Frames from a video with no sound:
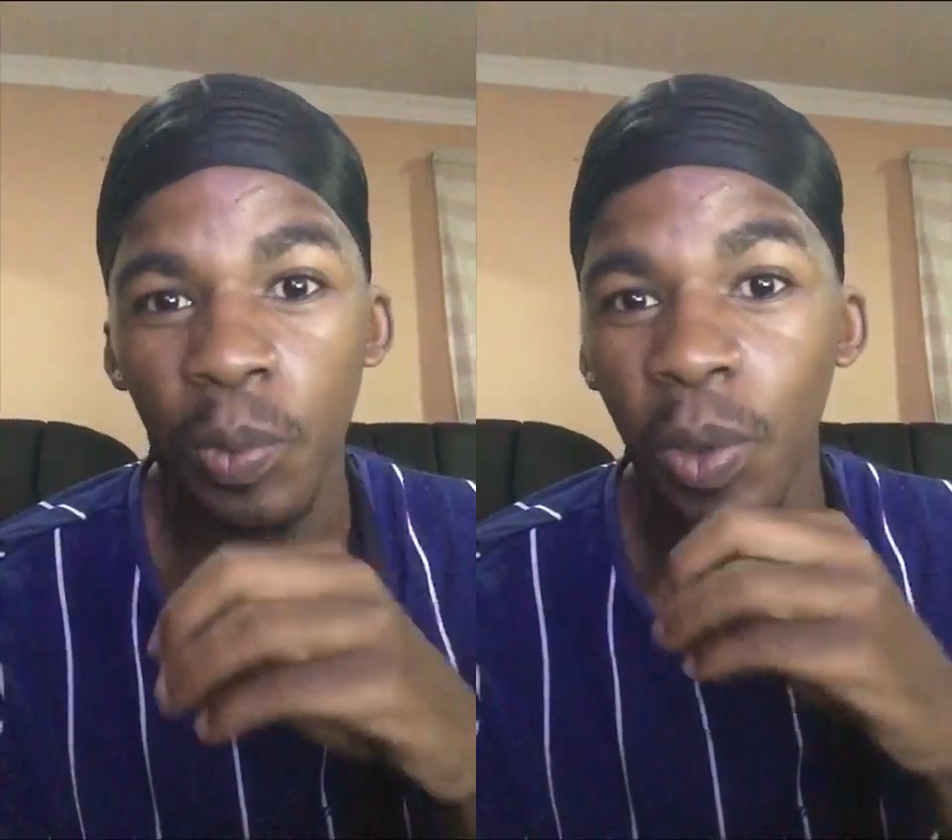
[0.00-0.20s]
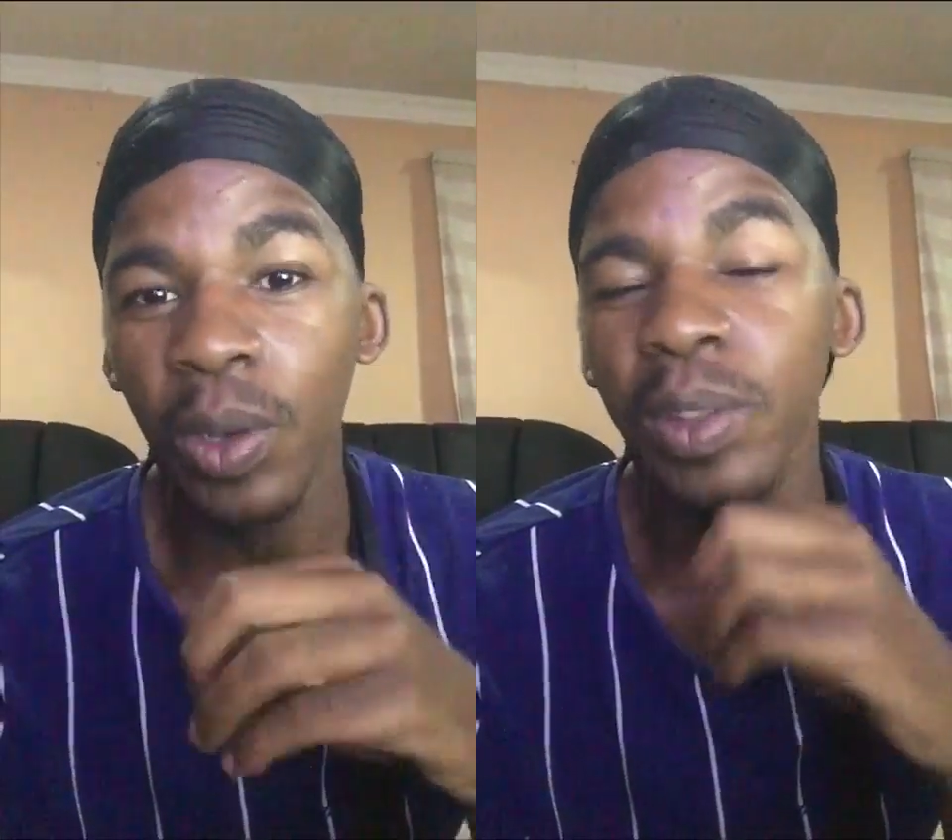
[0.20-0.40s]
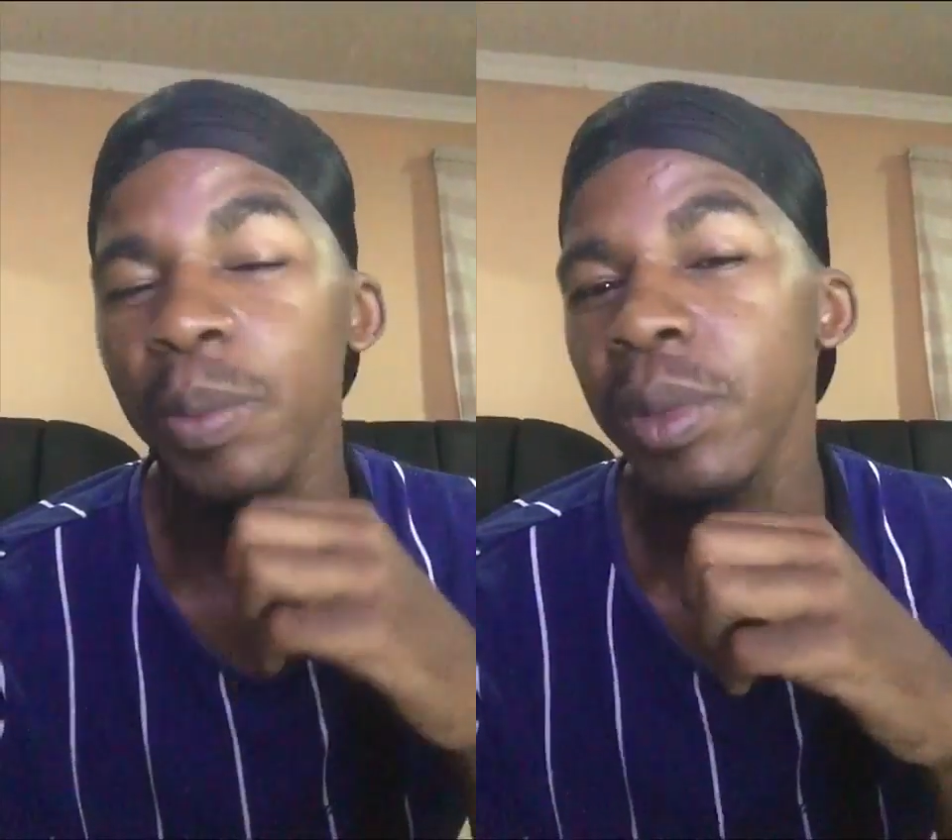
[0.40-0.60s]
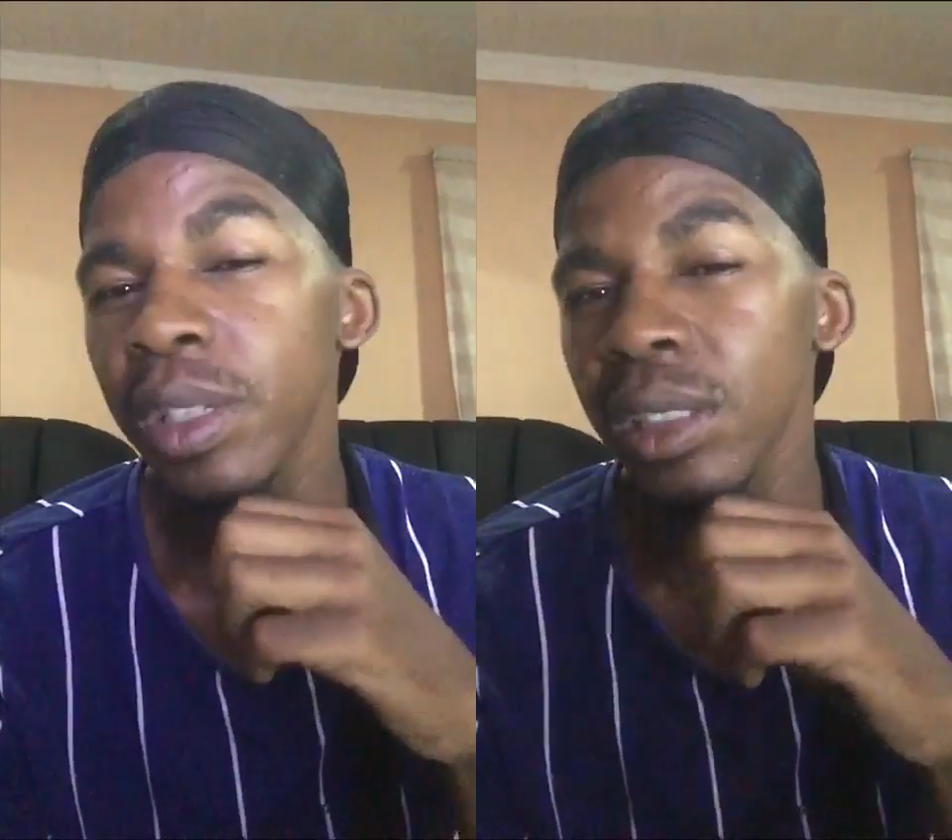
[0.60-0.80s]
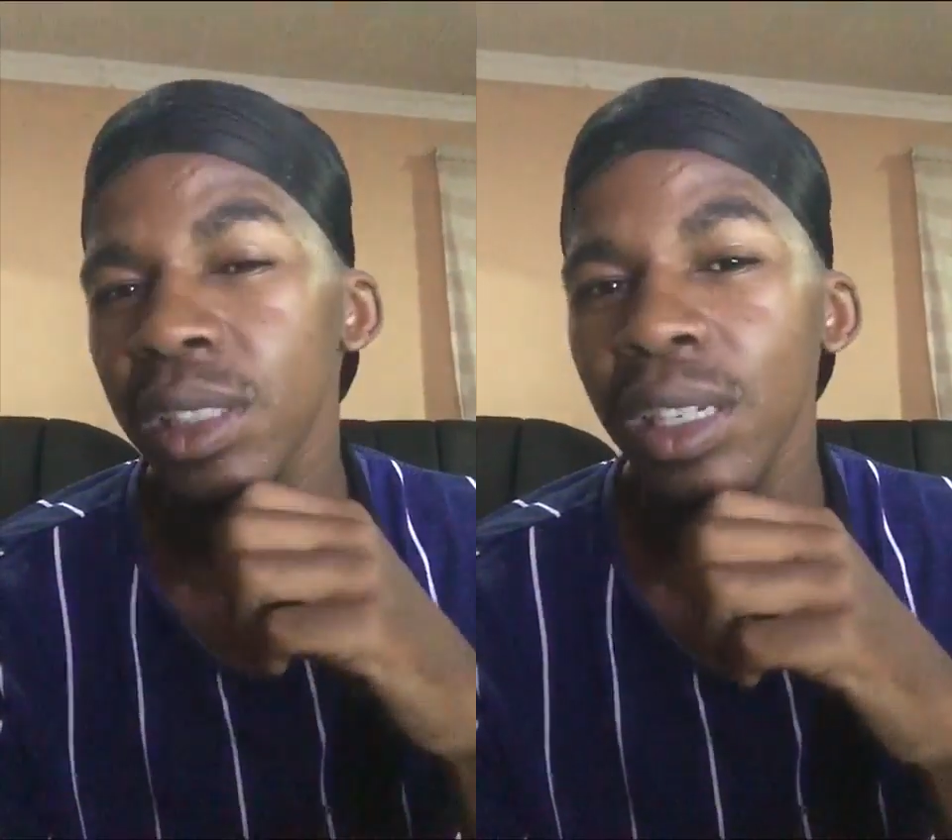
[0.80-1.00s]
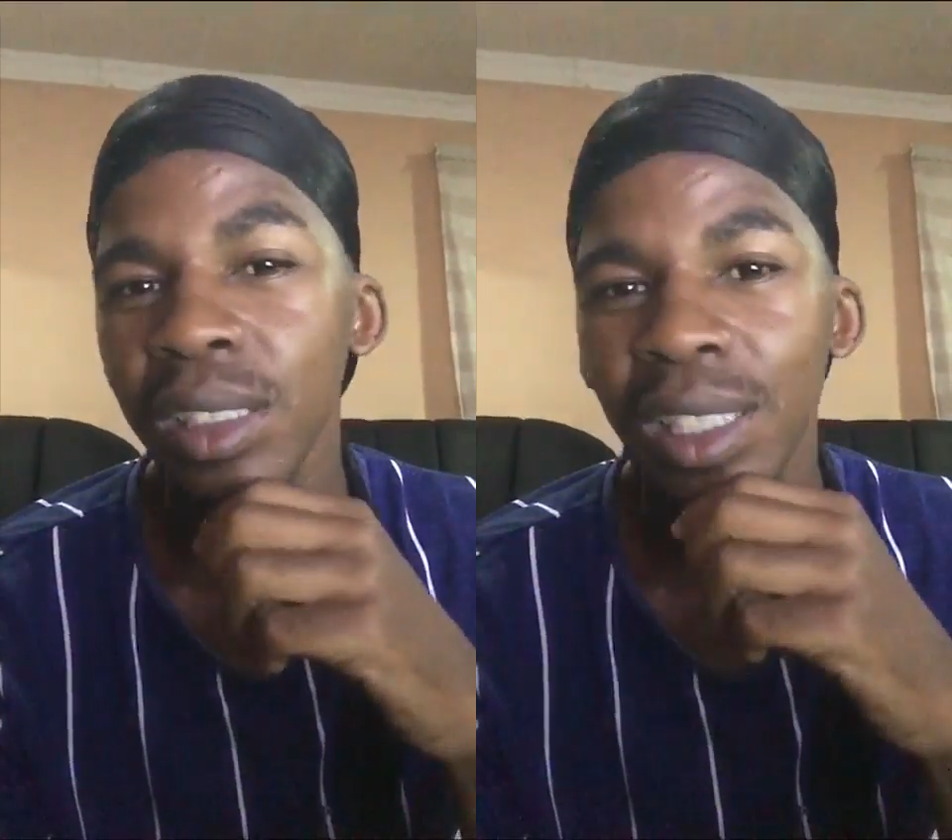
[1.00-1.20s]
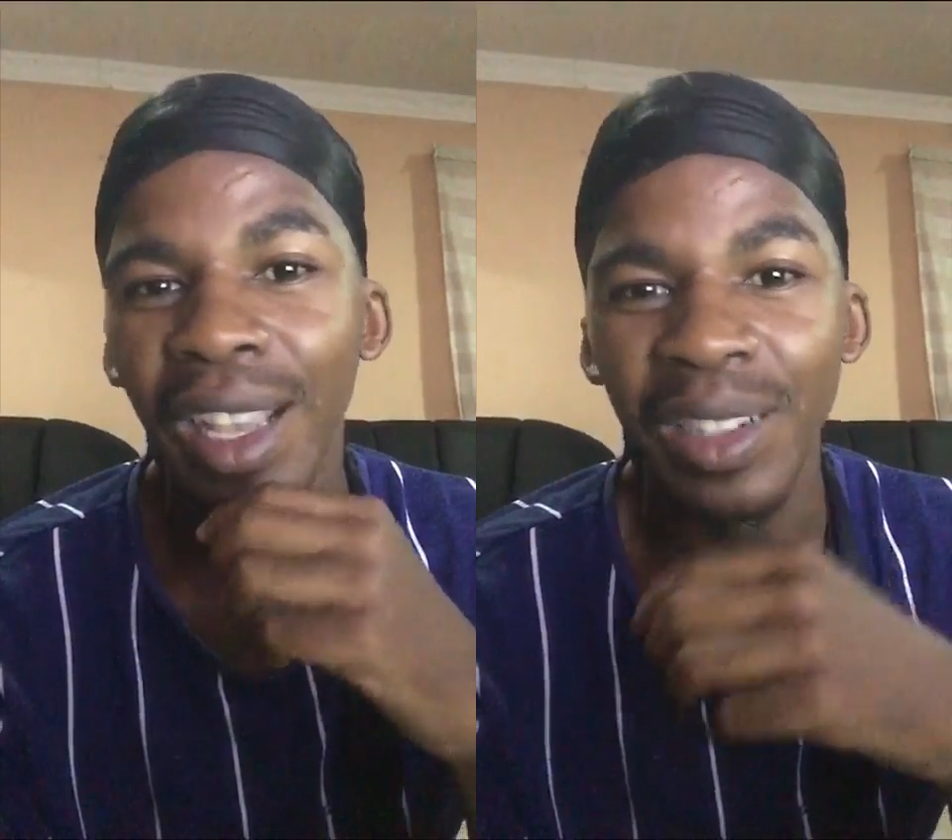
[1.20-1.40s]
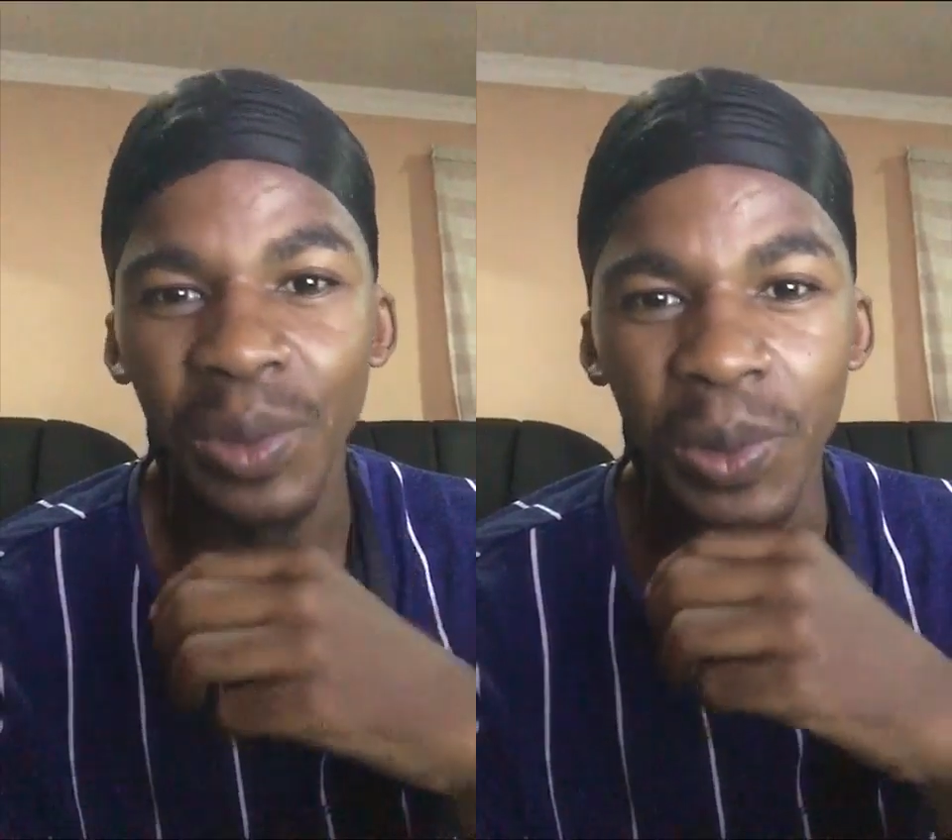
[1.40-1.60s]
one of the biggest stars
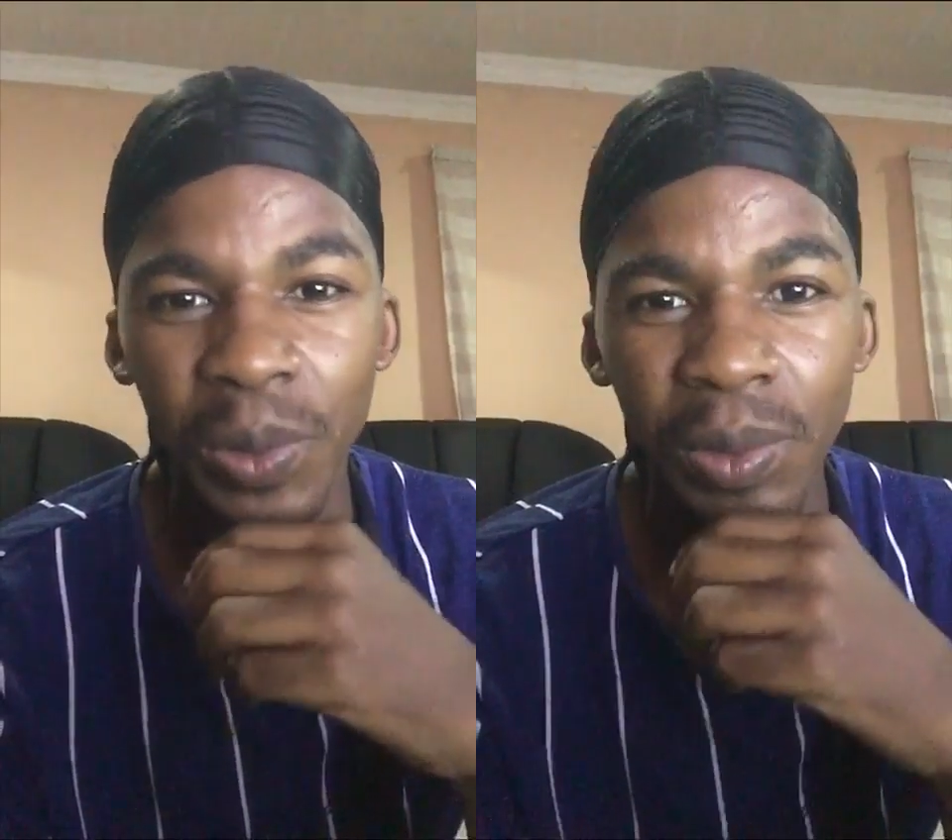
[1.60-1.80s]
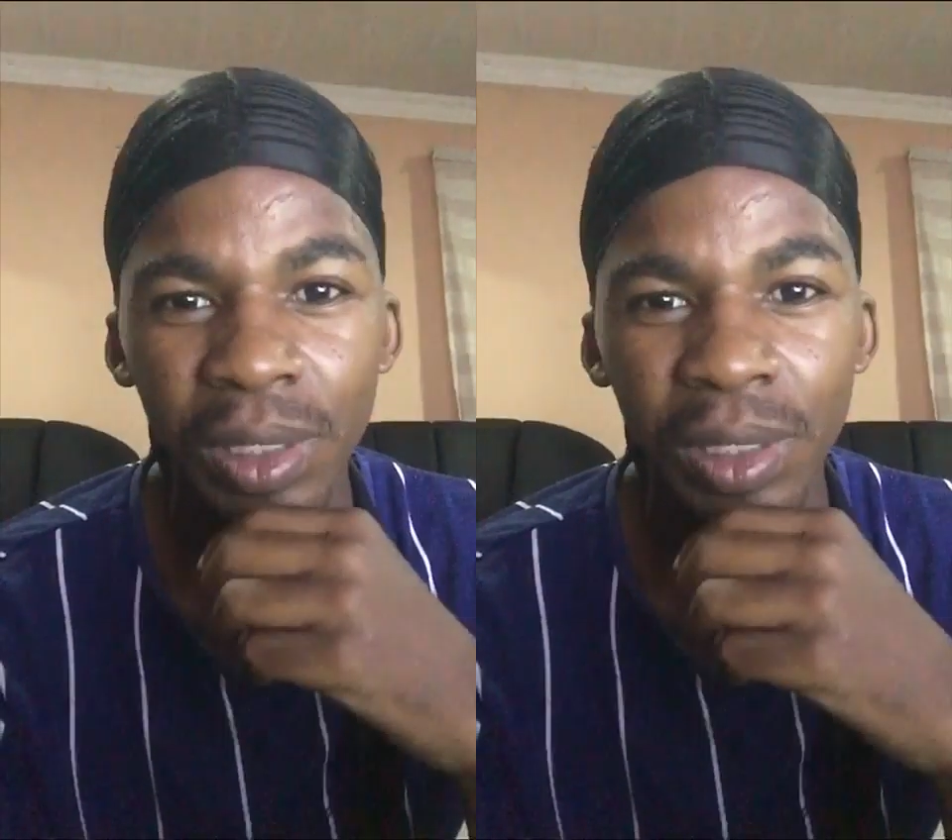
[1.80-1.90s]
I know,